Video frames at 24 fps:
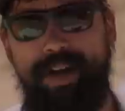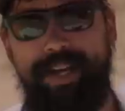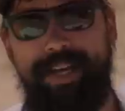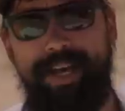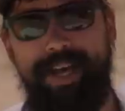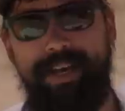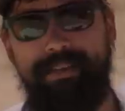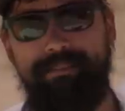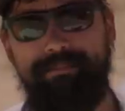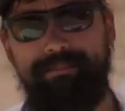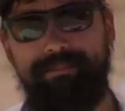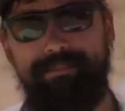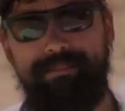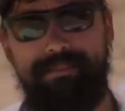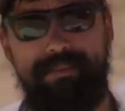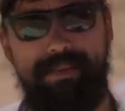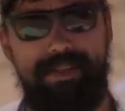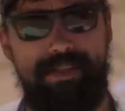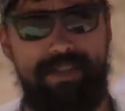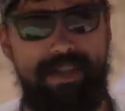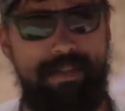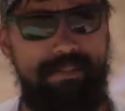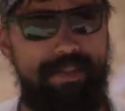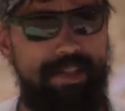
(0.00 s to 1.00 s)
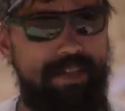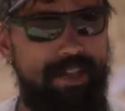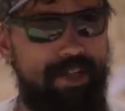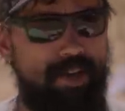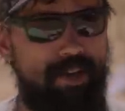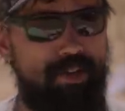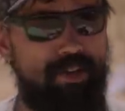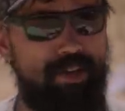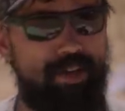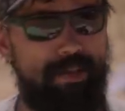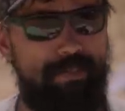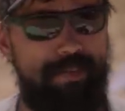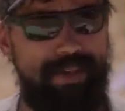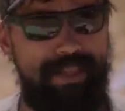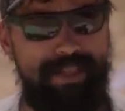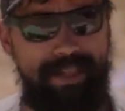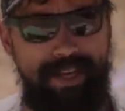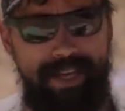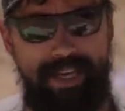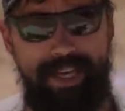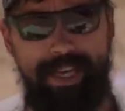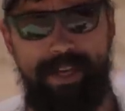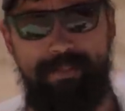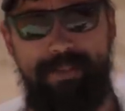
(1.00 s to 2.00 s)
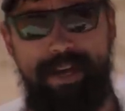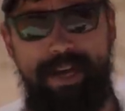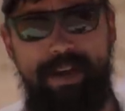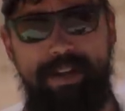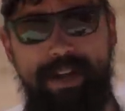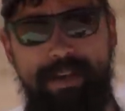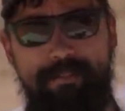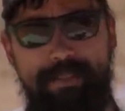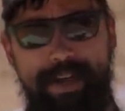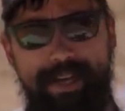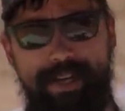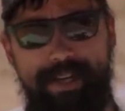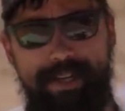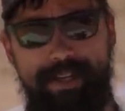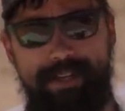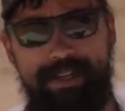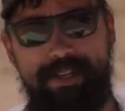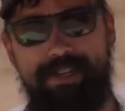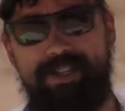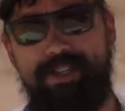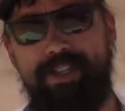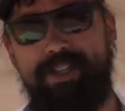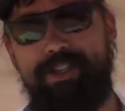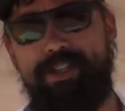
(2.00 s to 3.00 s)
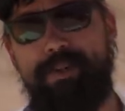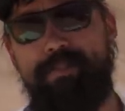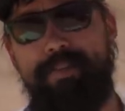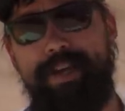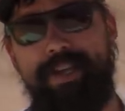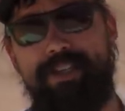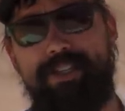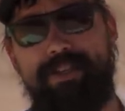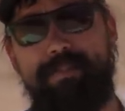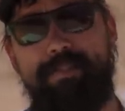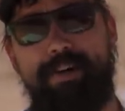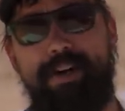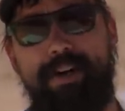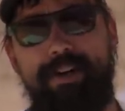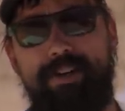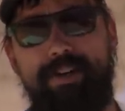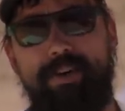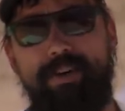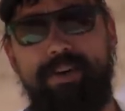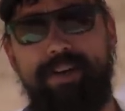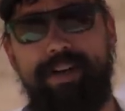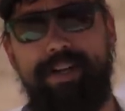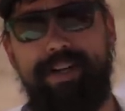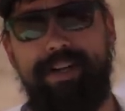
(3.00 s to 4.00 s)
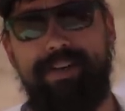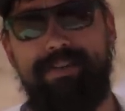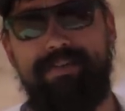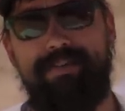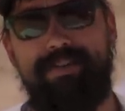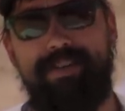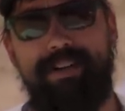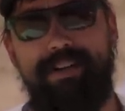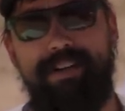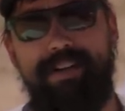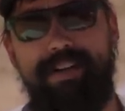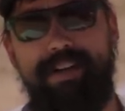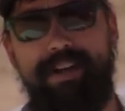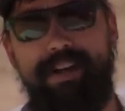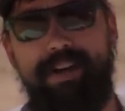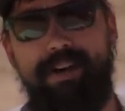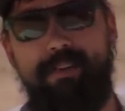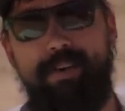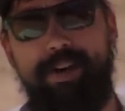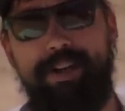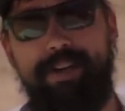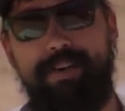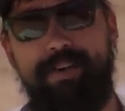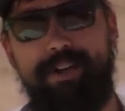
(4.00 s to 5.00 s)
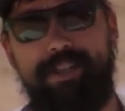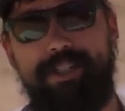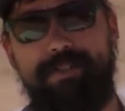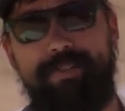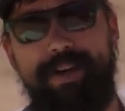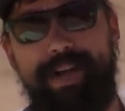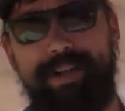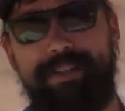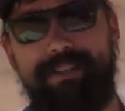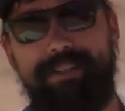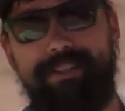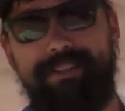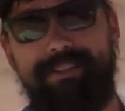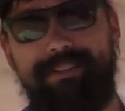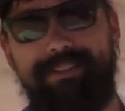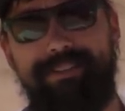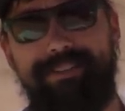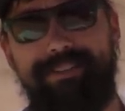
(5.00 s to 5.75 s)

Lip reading: again, something that you should be thinking about and making a decision based upon your needs and what you expect.